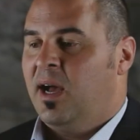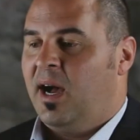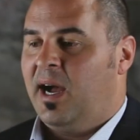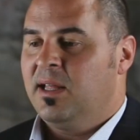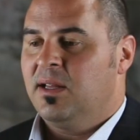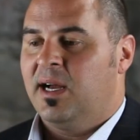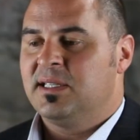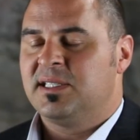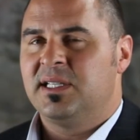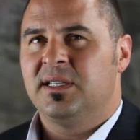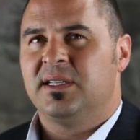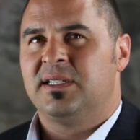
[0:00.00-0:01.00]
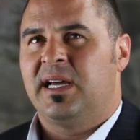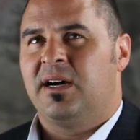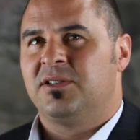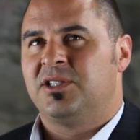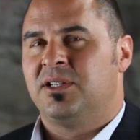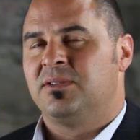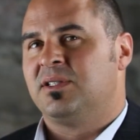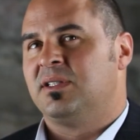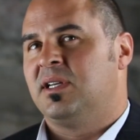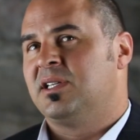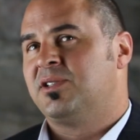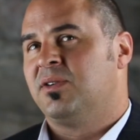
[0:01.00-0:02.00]
I see the Dow Jones
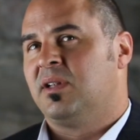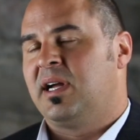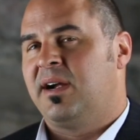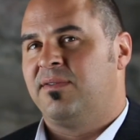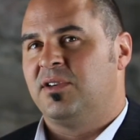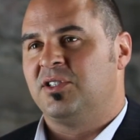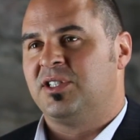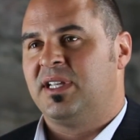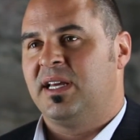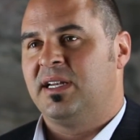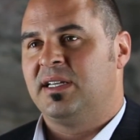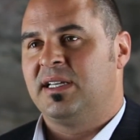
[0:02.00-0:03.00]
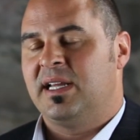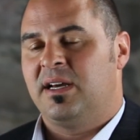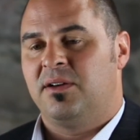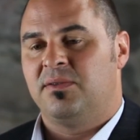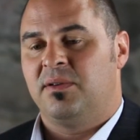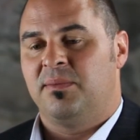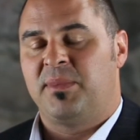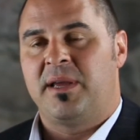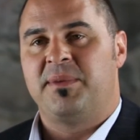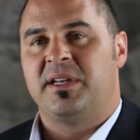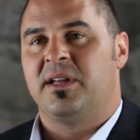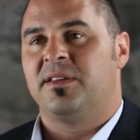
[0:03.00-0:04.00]
Industrial Average getting down
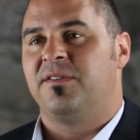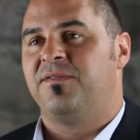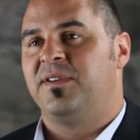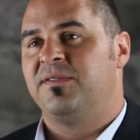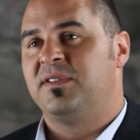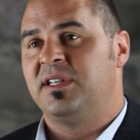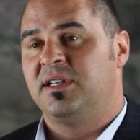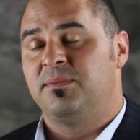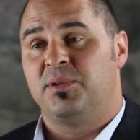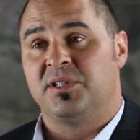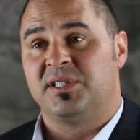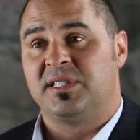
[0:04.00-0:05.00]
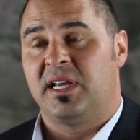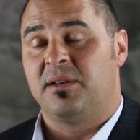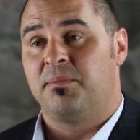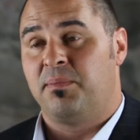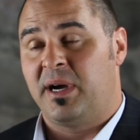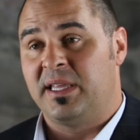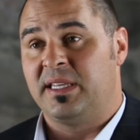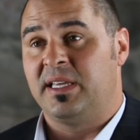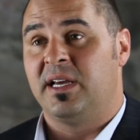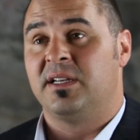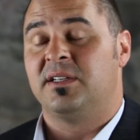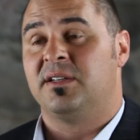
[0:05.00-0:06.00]
maybe another 15% by the
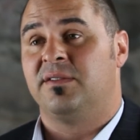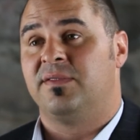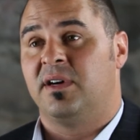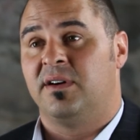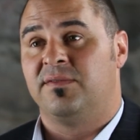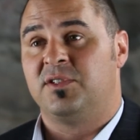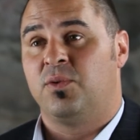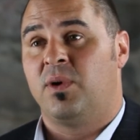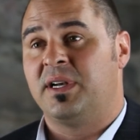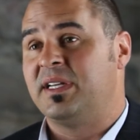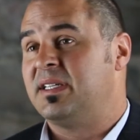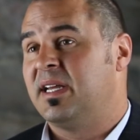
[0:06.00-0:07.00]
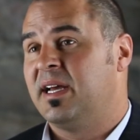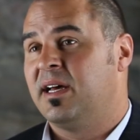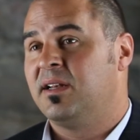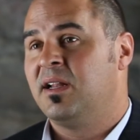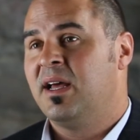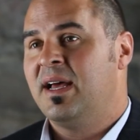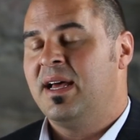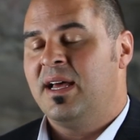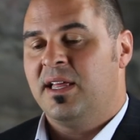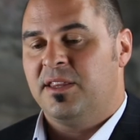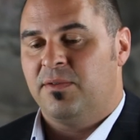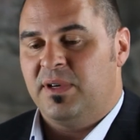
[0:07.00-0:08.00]
end of 2010.
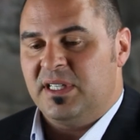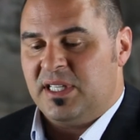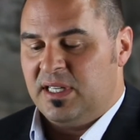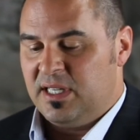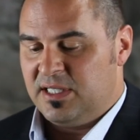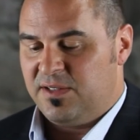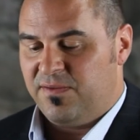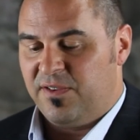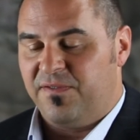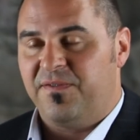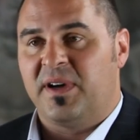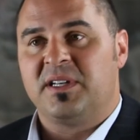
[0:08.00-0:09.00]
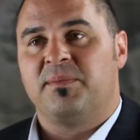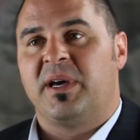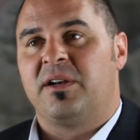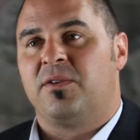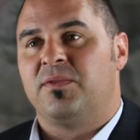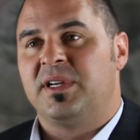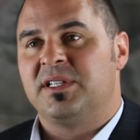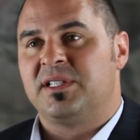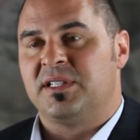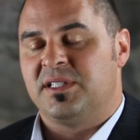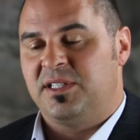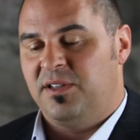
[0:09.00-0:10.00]
The reason is for fundamental
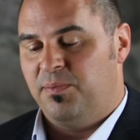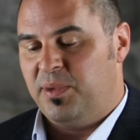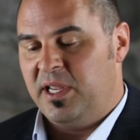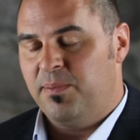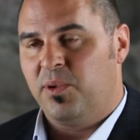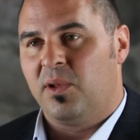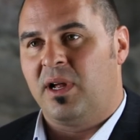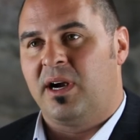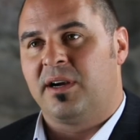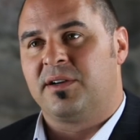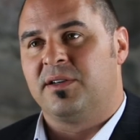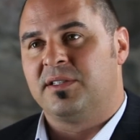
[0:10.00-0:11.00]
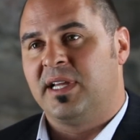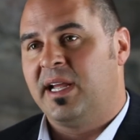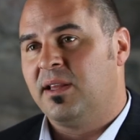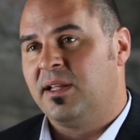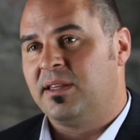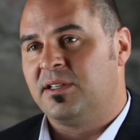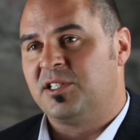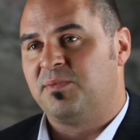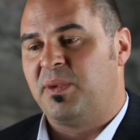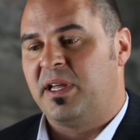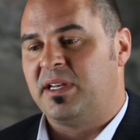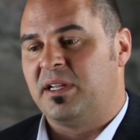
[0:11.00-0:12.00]
reasons. People are curtailing their
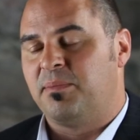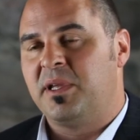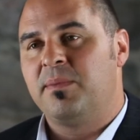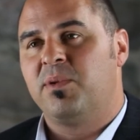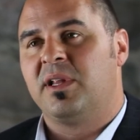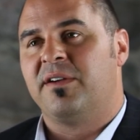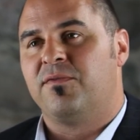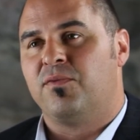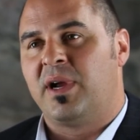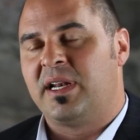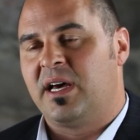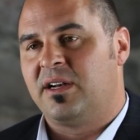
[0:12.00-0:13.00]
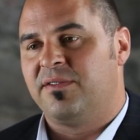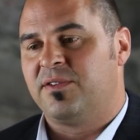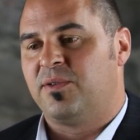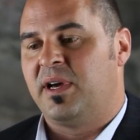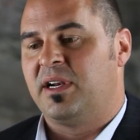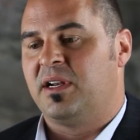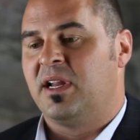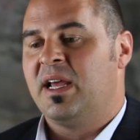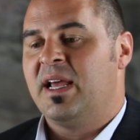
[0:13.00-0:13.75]
spending. People have run out of credit.